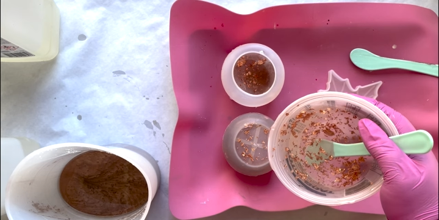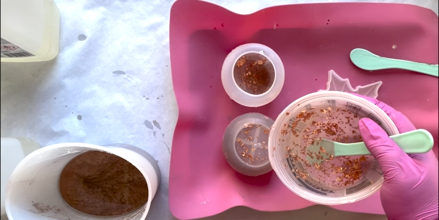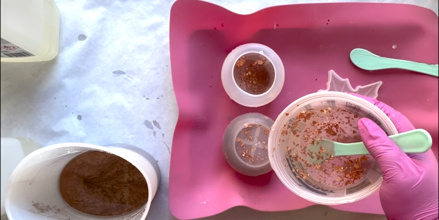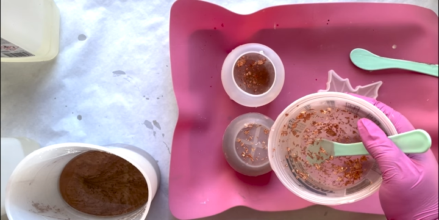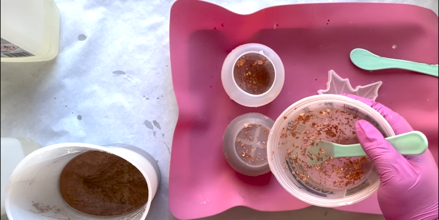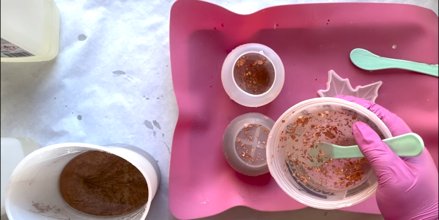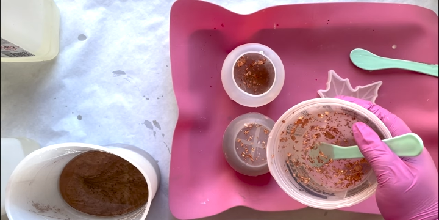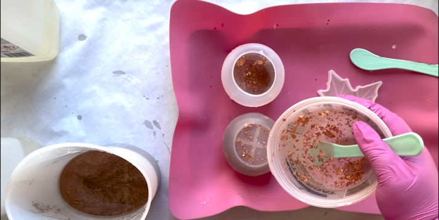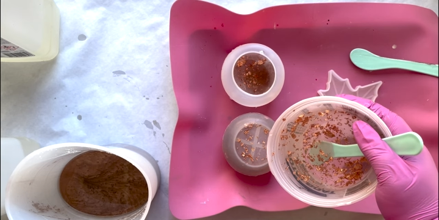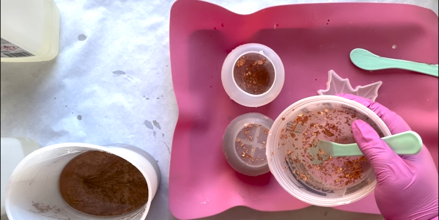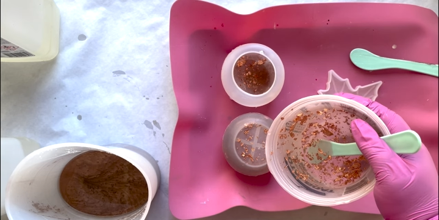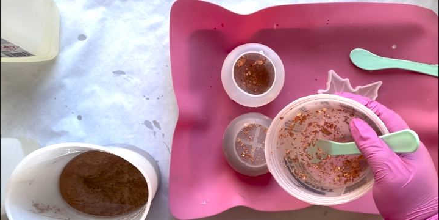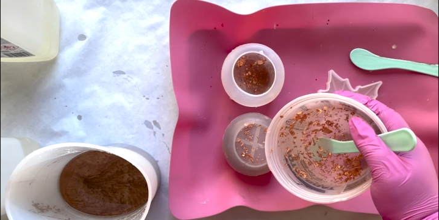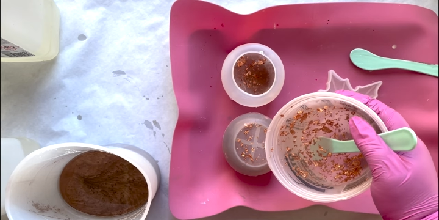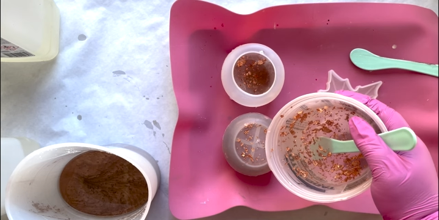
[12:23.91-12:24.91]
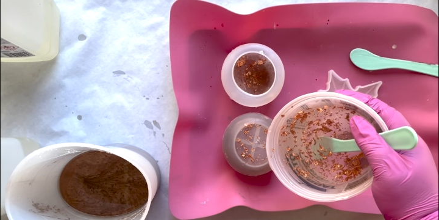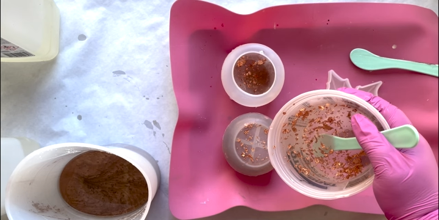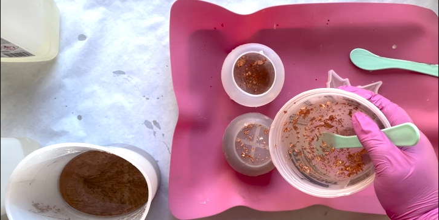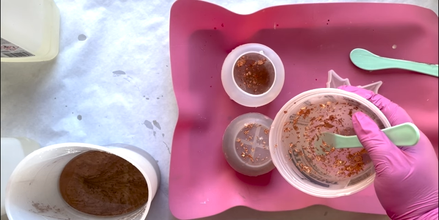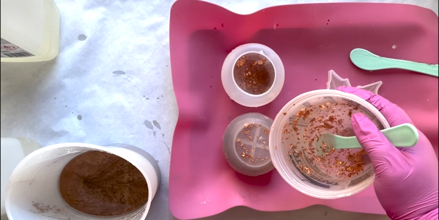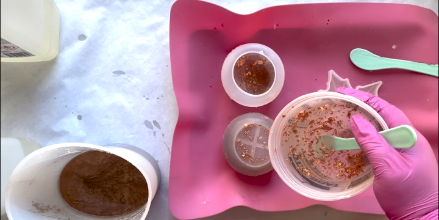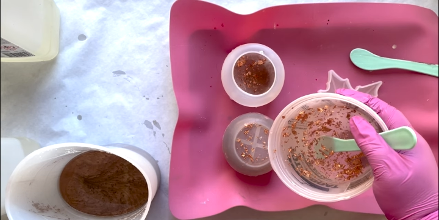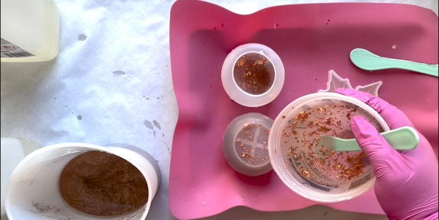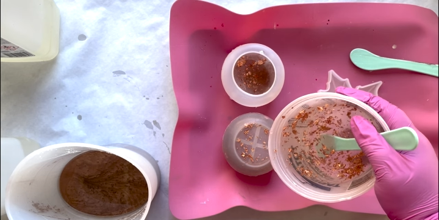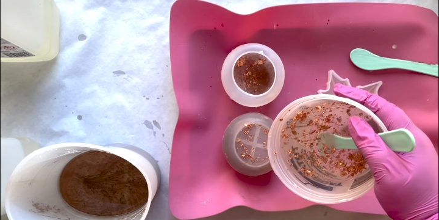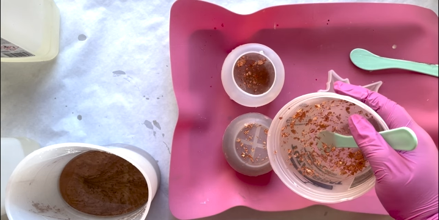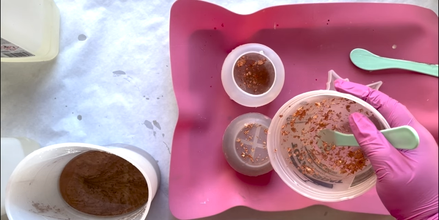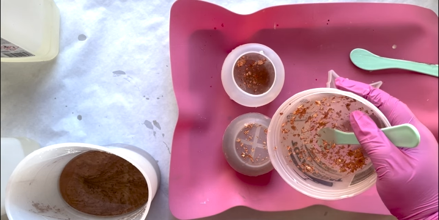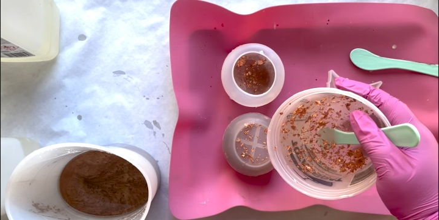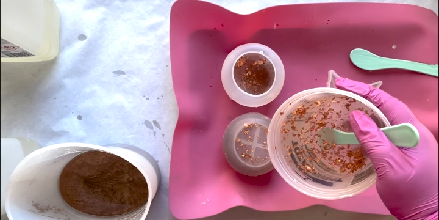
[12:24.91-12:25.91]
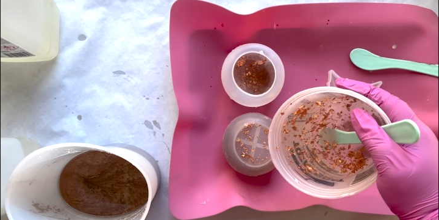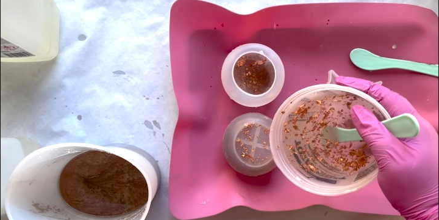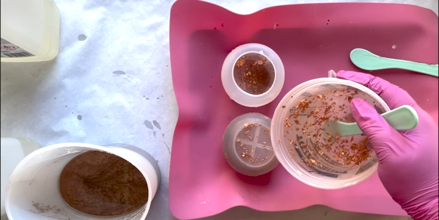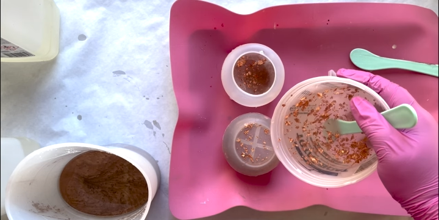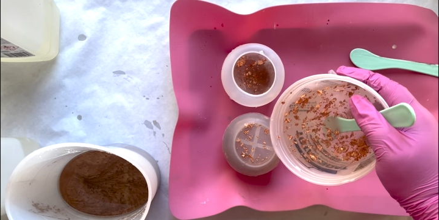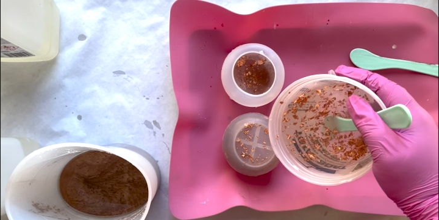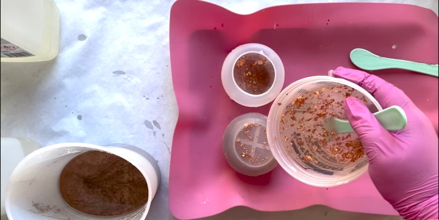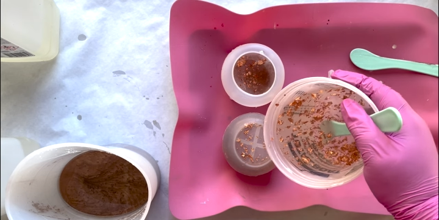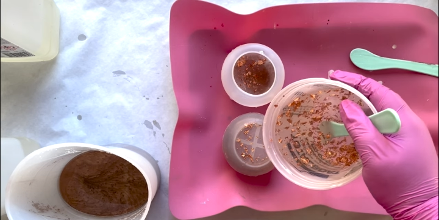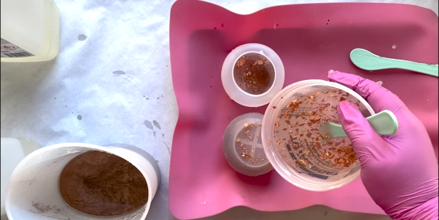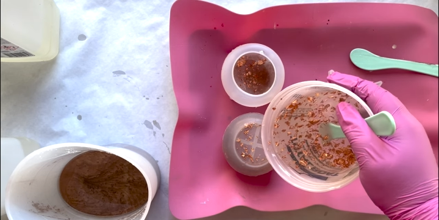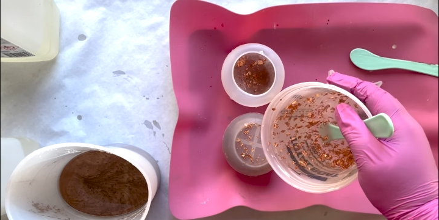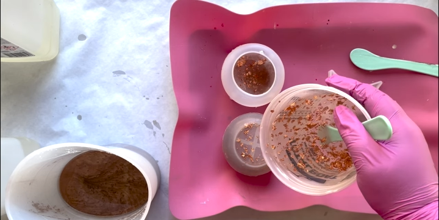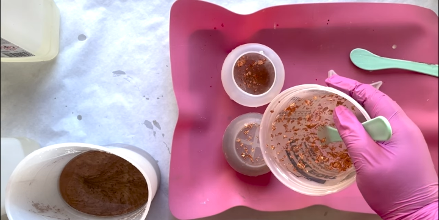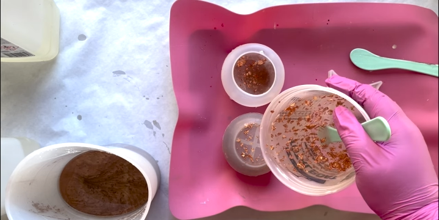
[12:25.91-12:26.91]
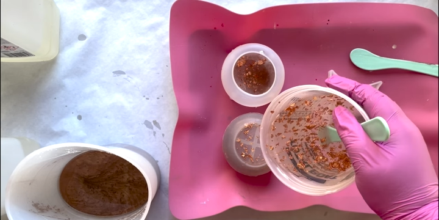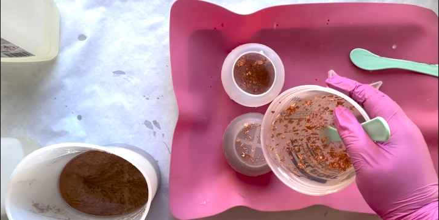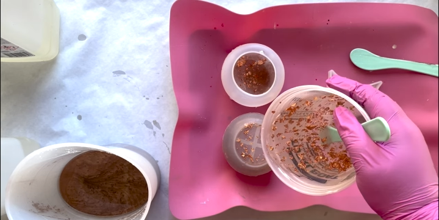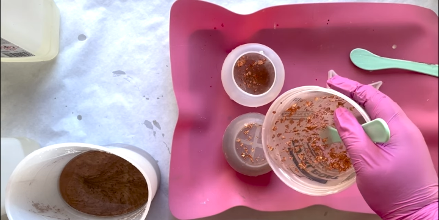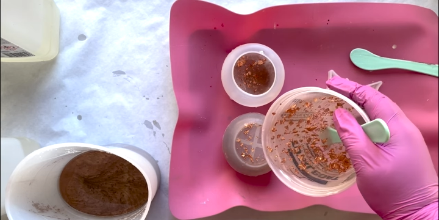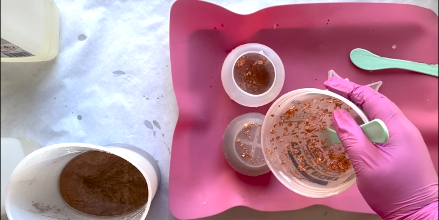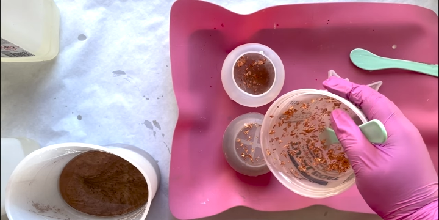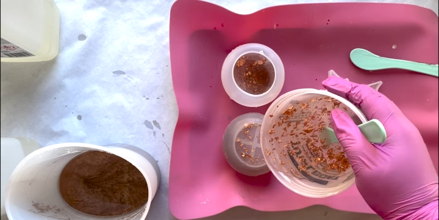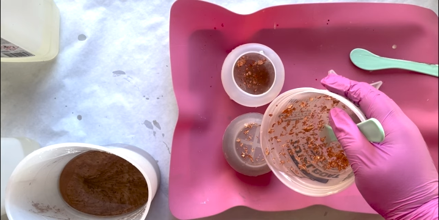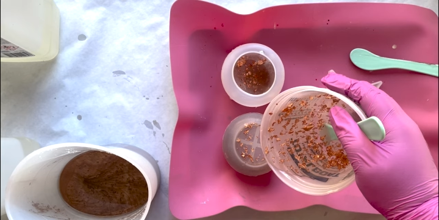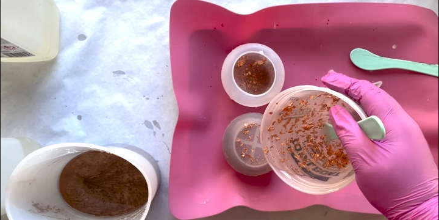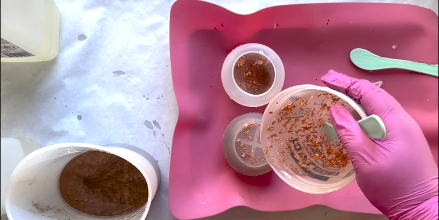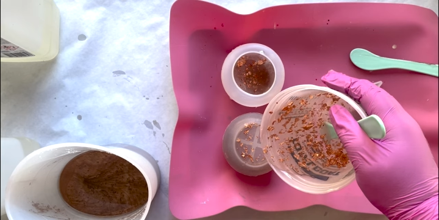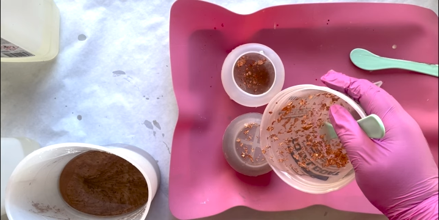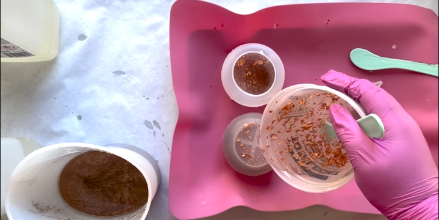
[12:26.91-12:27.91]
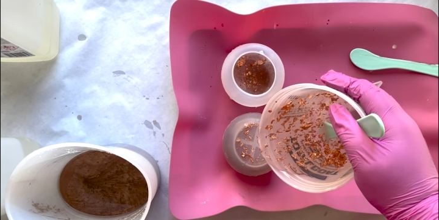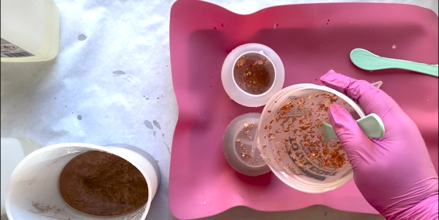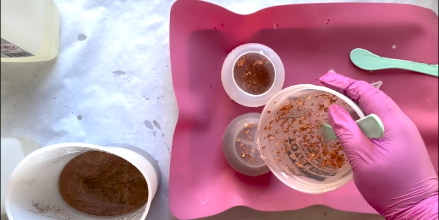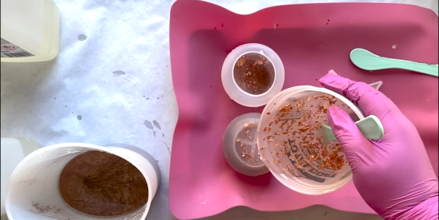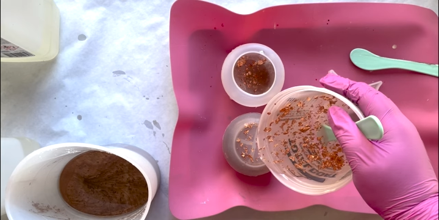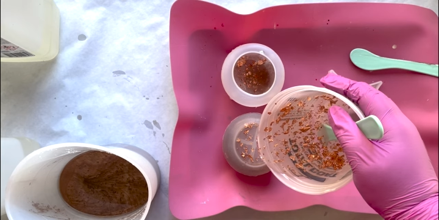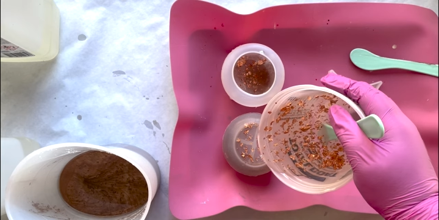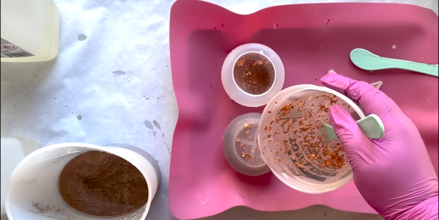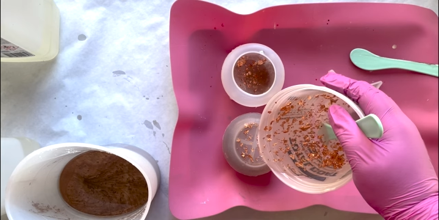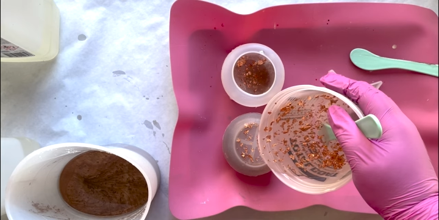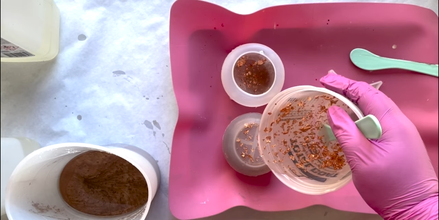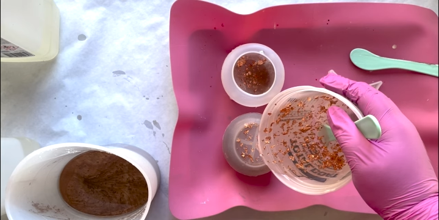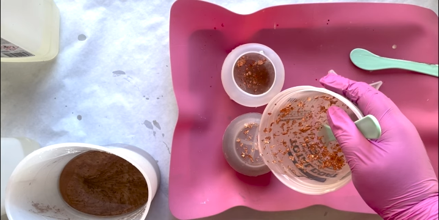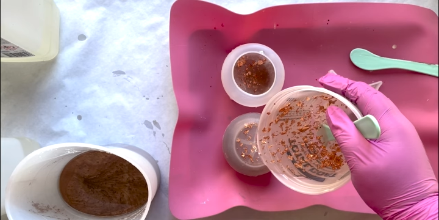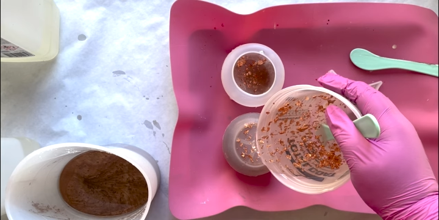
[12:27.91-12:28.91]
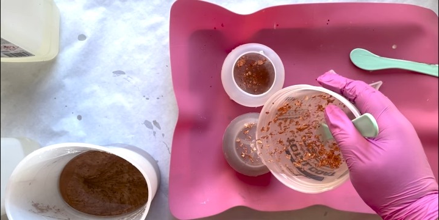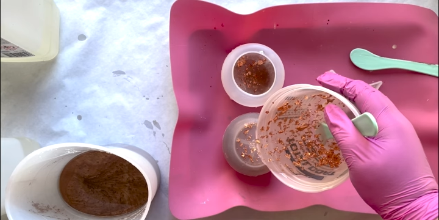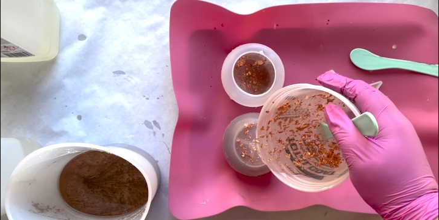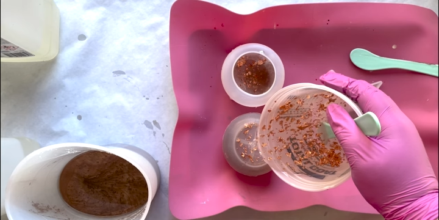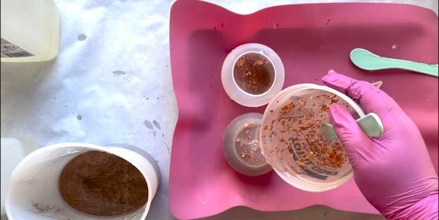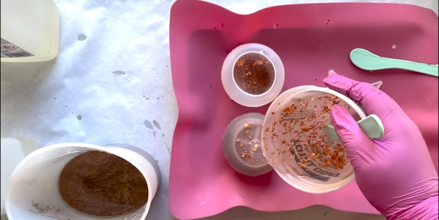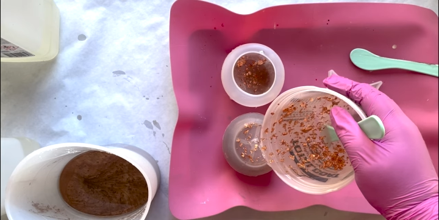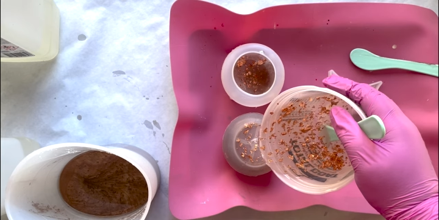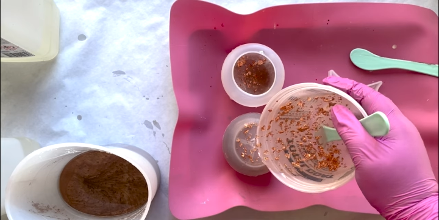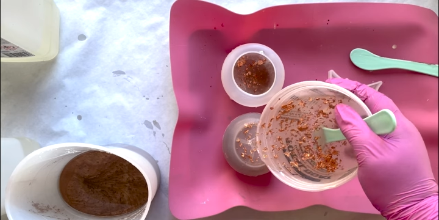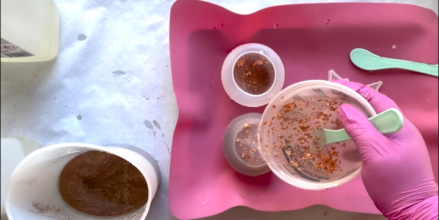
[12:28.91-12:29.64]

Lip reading: No face is visible, so there are no lips to read.